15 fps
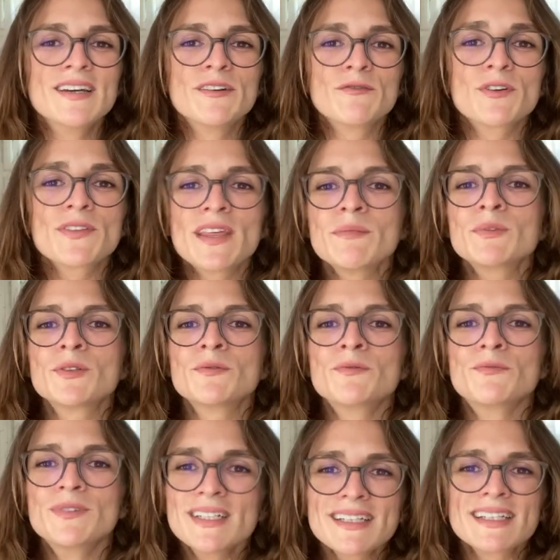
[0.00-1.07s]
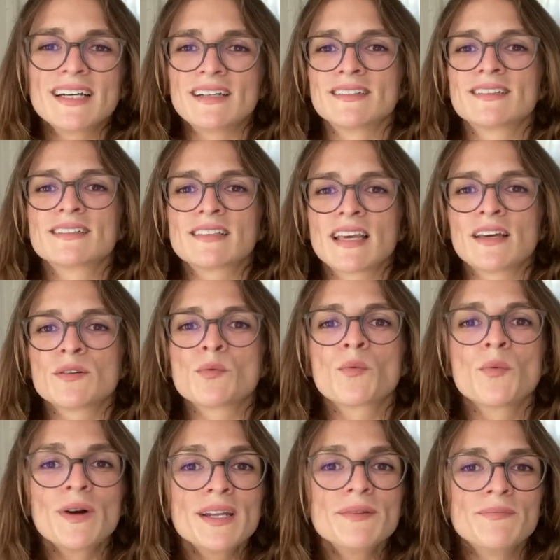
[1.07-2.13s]
for them to really understand
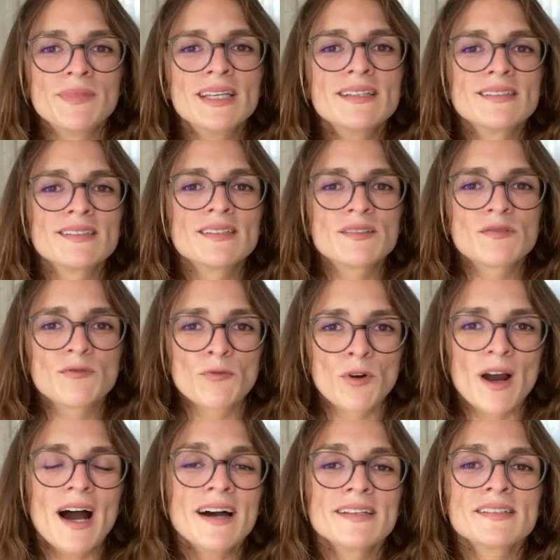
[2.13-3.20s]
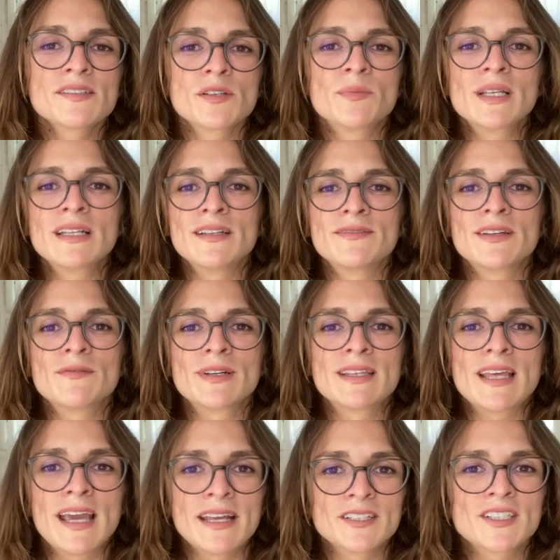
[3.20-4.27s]
what it means for us to be living with
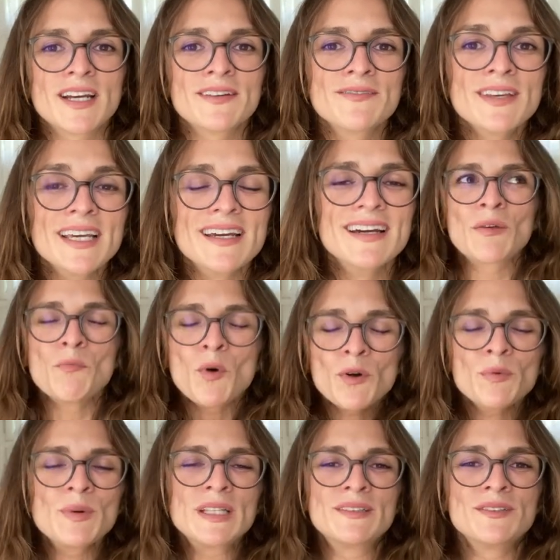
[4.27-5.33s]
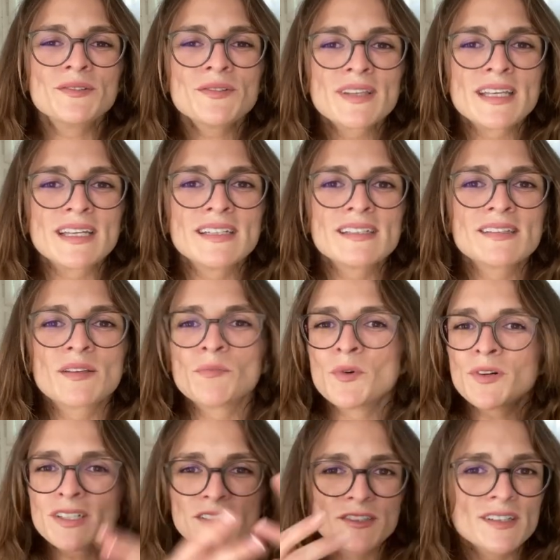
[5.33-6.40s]
H I V. The more we do this, the
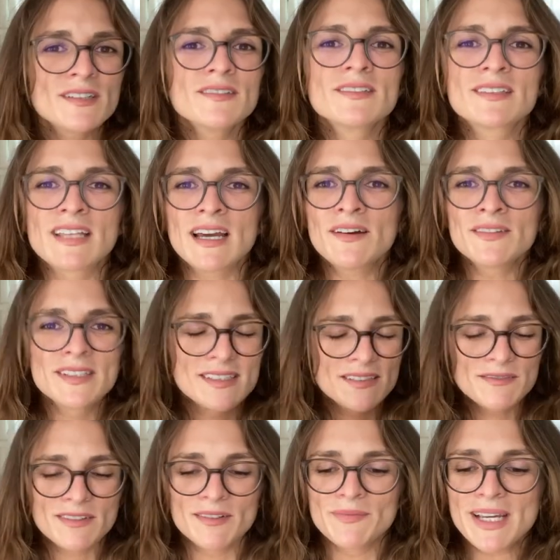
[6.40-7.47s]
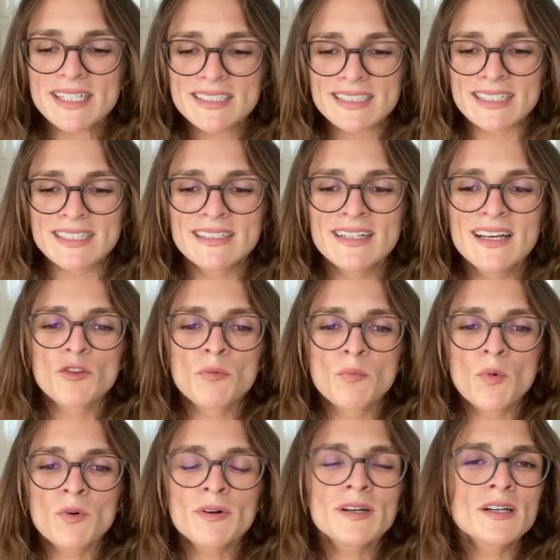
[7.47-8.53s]
more it trickles down this information, the
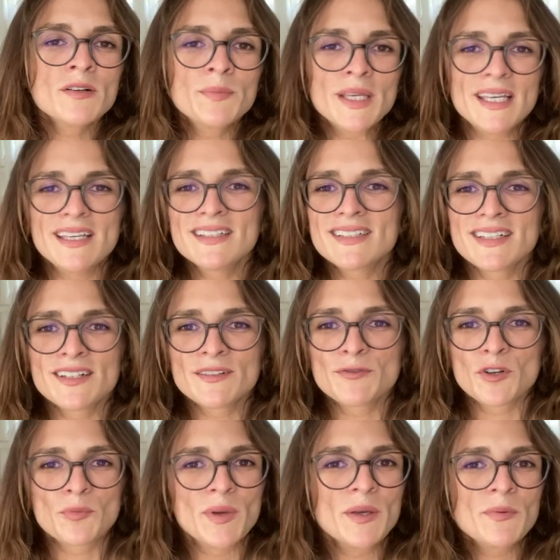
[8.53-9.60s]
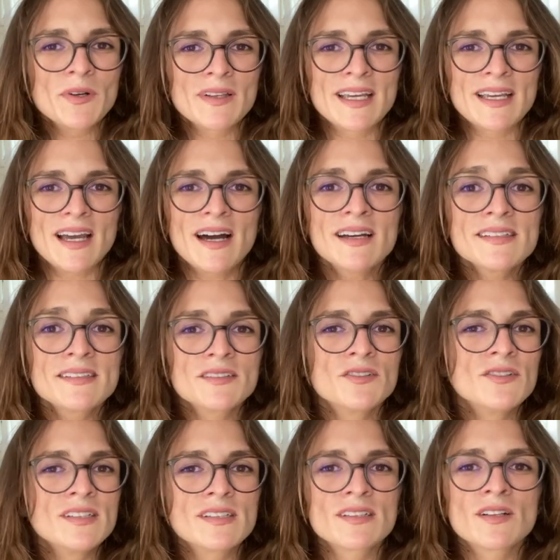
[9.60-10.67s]
more it'll be easier for people like us
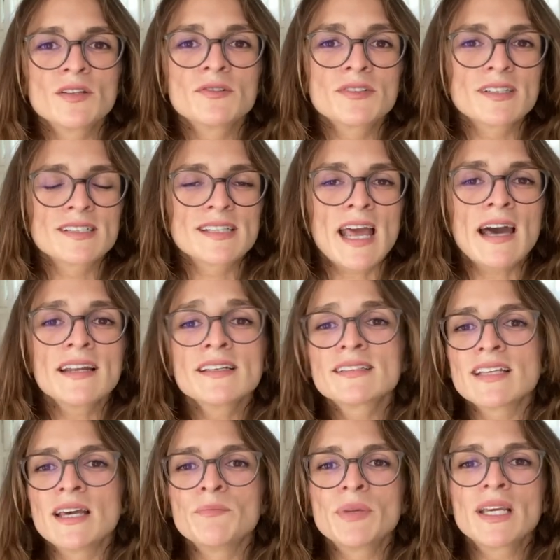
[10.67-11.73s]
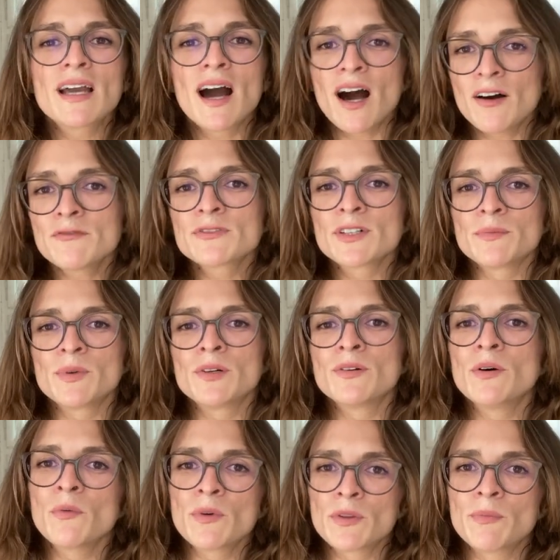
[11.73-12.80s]
to disclose their status and be
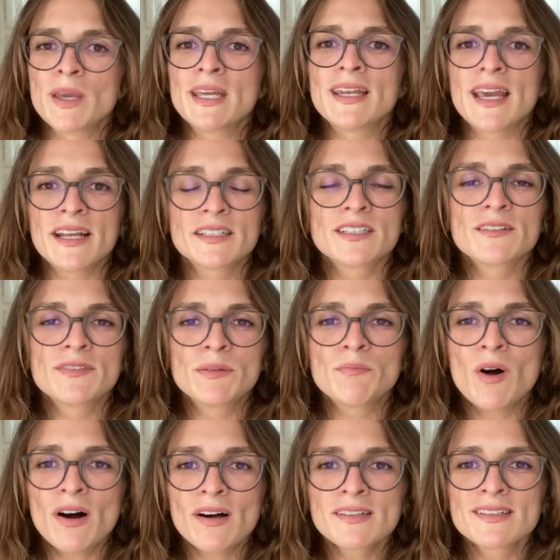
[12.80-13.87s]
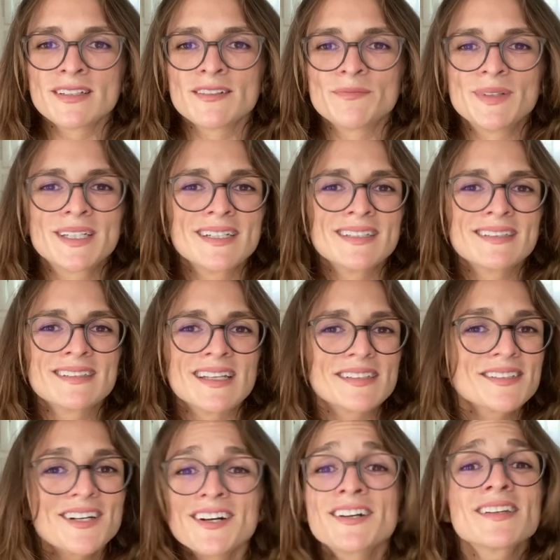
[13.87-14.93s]
comfortable with being H I V positive, because that's
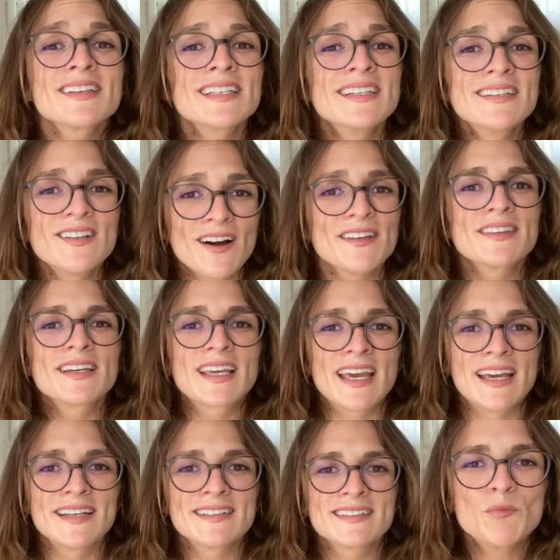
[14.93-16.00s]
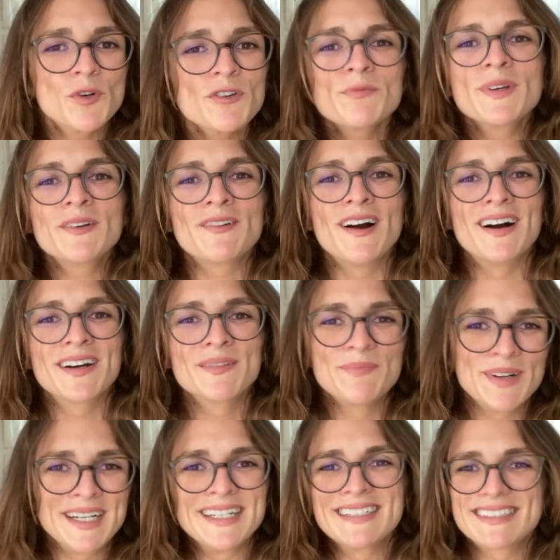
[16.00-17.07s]
currently not the case. Prove me wrong,
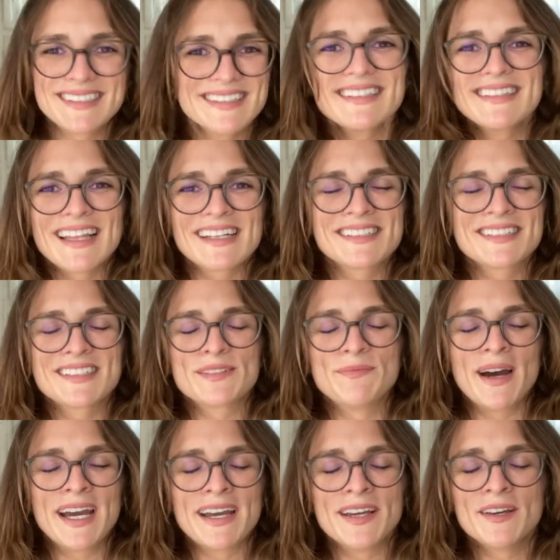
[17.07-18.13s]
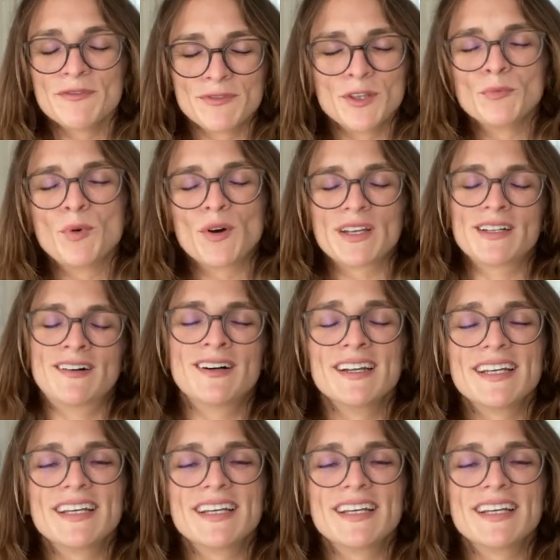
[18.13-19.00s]
but that's just my viewpoint on